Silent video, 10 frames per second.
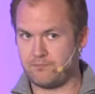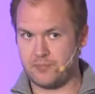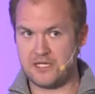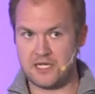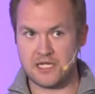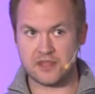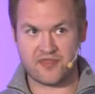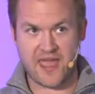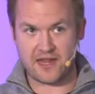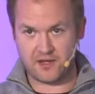beneath
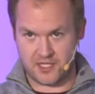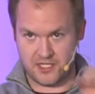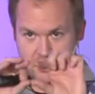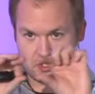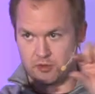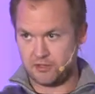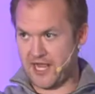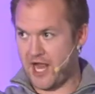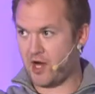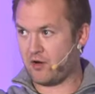that initial
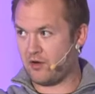layer